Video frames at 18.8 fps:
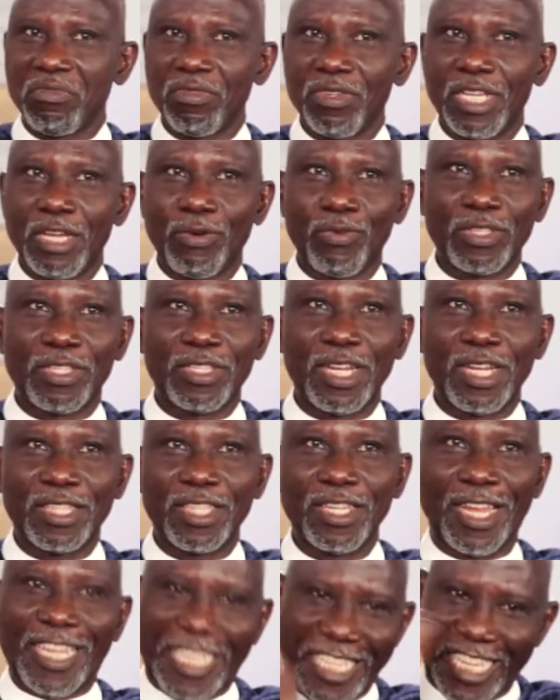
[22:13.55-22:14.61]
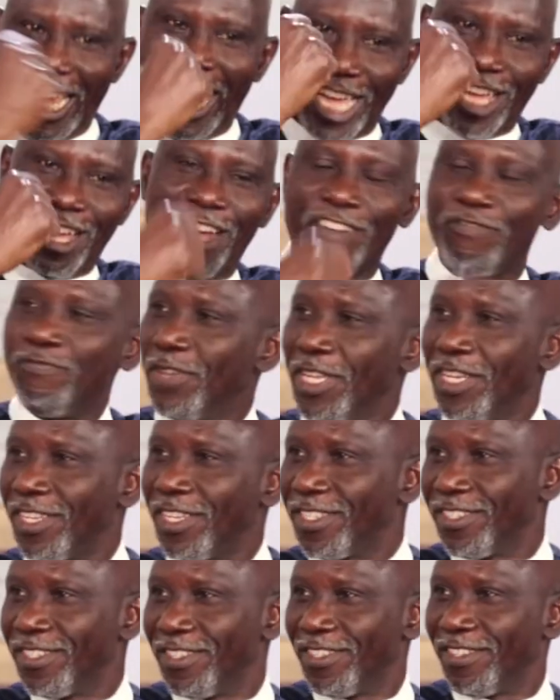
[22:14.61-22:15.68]
there was nothing like, yeah, I've made
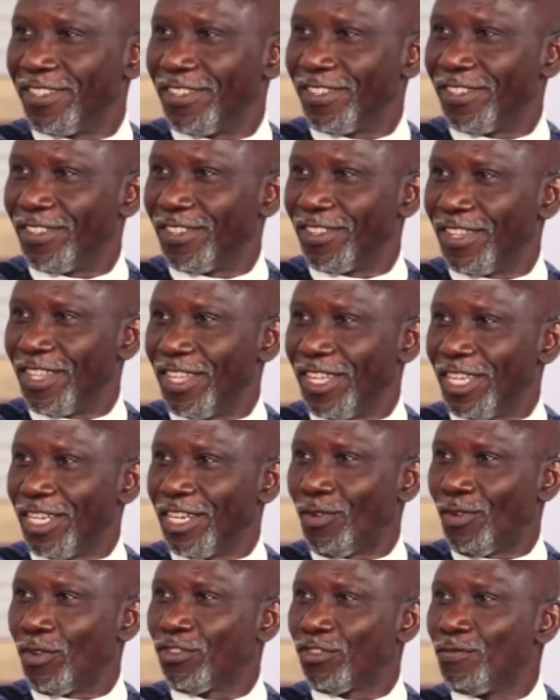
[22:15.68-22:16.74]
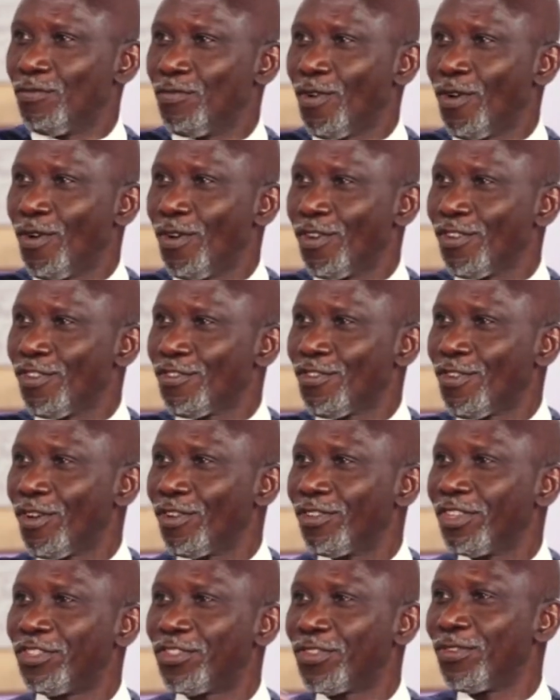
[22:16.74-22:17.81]
it. There was more,
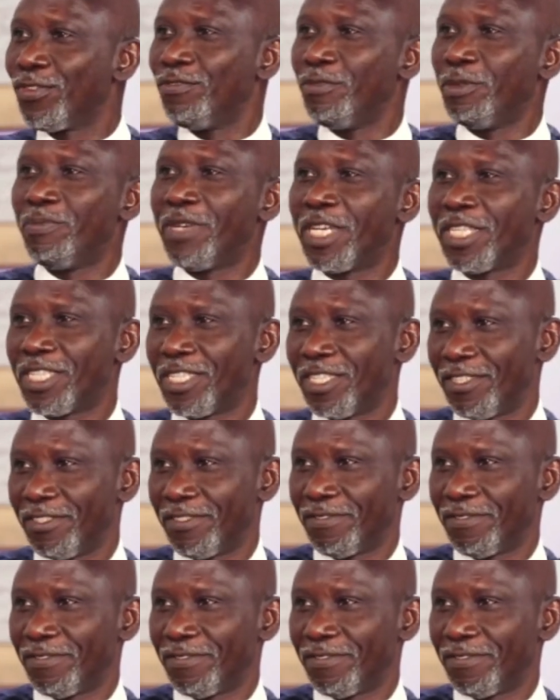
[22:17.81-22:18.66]
God is showing me mercy.